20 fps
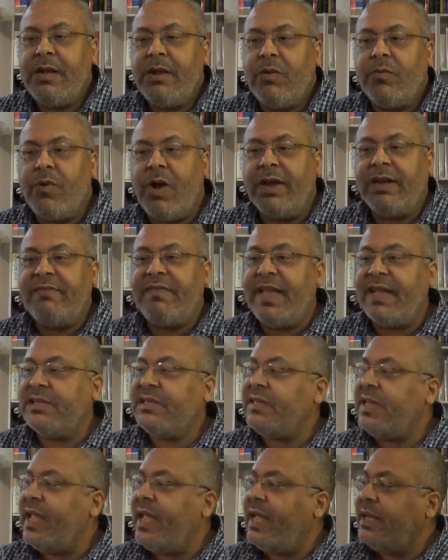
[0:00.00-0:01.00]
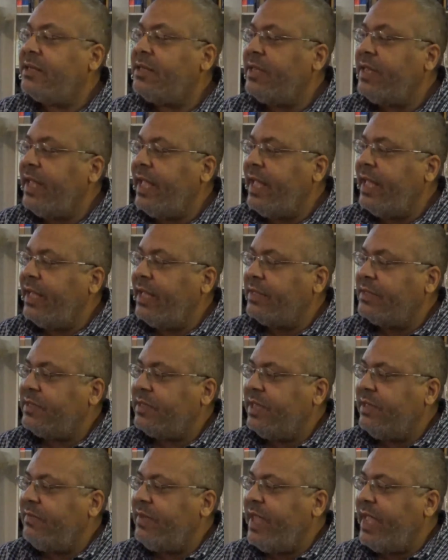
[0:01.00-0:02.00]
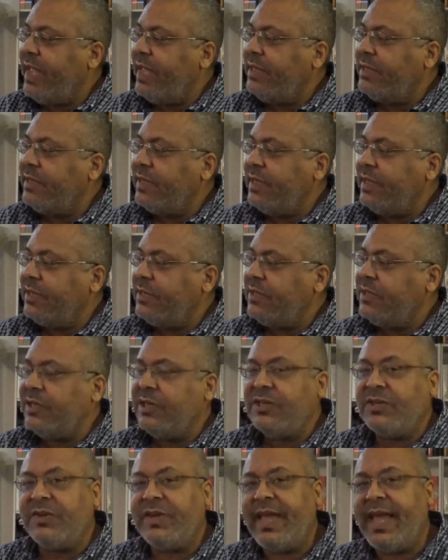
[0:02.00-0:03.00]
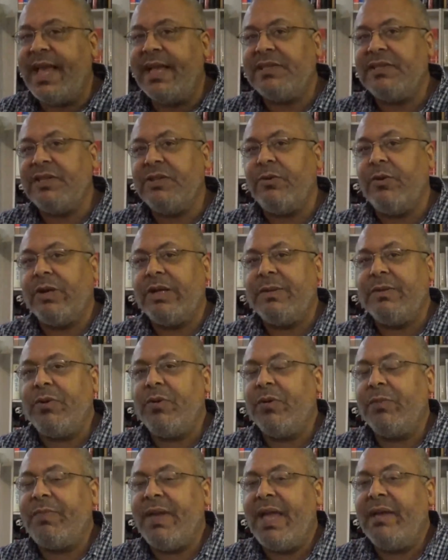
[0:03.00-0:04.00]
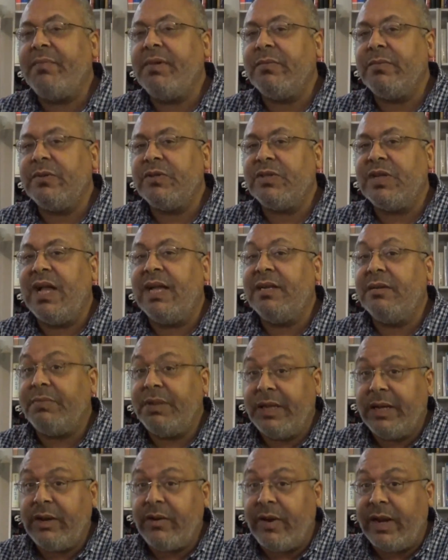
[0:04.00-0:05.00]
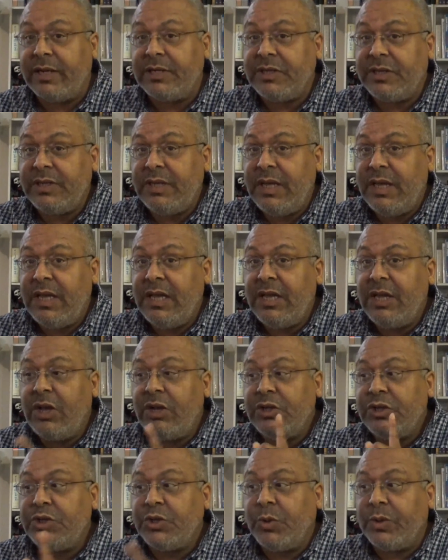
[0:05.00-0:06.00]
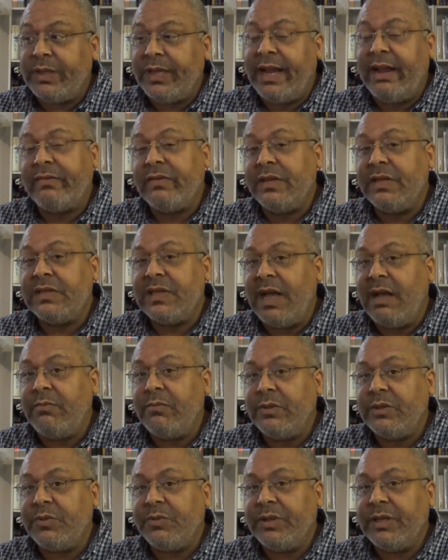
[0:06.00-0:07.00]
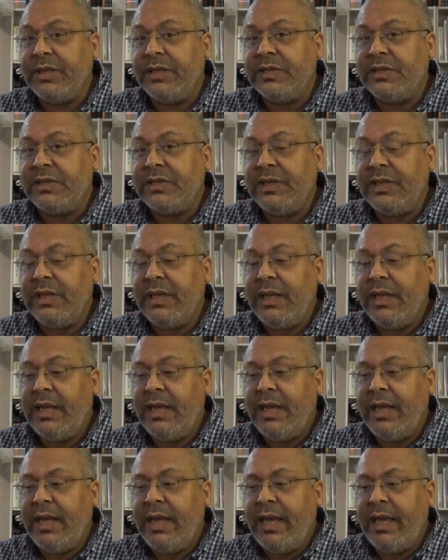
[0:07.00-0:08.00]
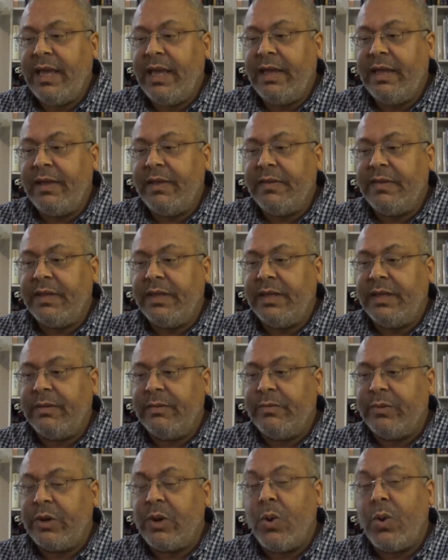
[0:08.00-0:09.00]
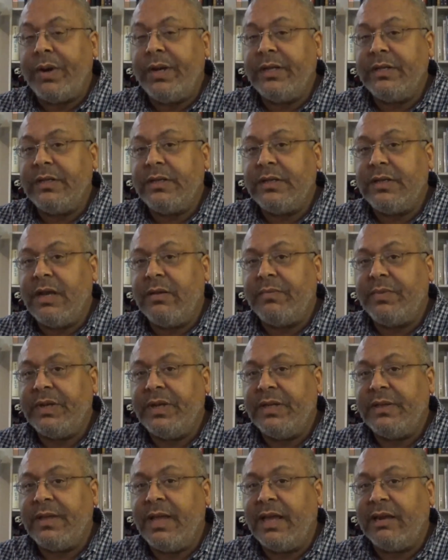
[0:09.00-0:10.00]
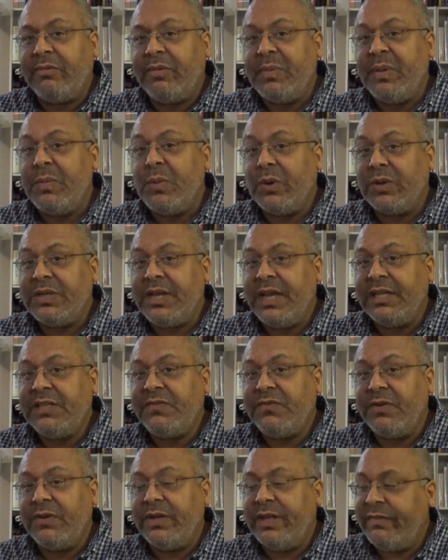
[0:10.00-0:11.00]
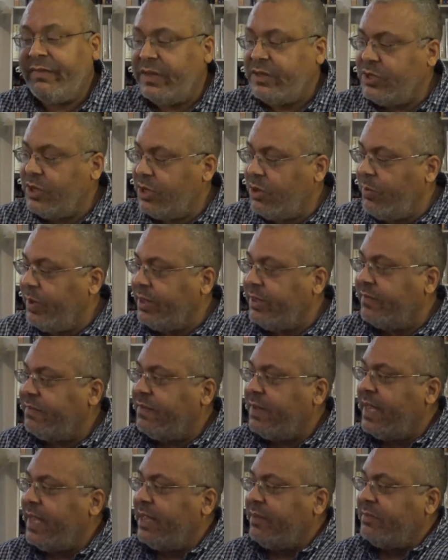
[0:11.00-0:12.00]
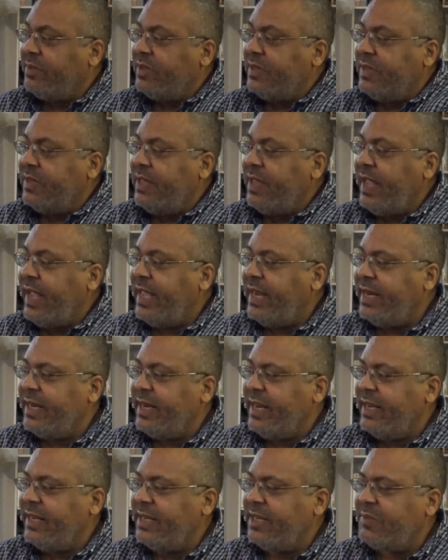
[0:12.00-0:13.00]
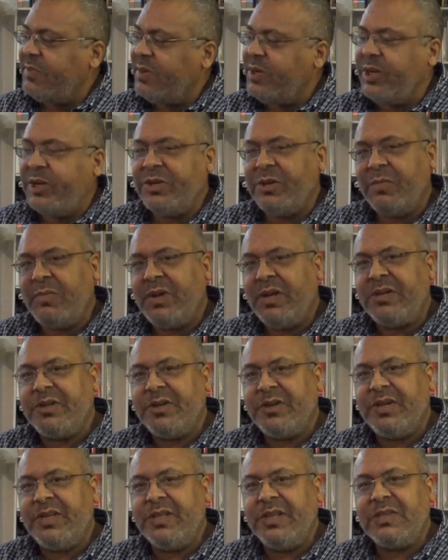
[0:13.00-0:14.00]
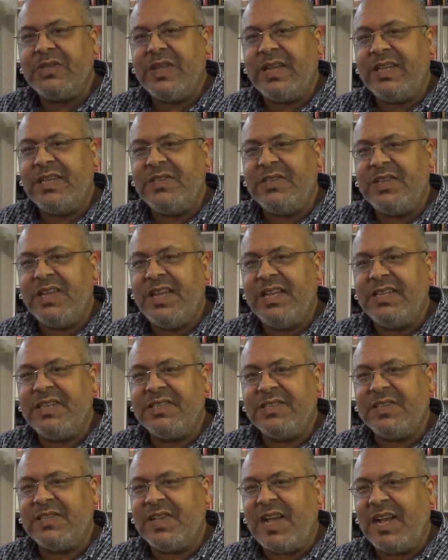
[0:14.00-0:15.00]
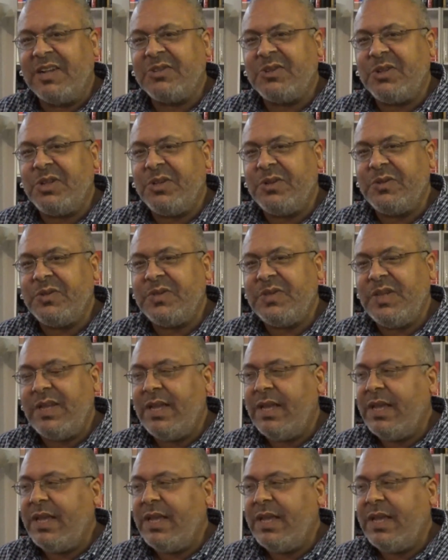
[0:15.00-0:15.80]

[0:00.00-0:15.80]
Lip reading: Ronnie Van Zant, Steve Gaines, and his sister Cassie, who were band members, died in a plane crash shortly after this album was released. The recording company thought it would be more tasteful if they took away the flames. And in this particular picture, he looks like he's dead because his eyes are closed.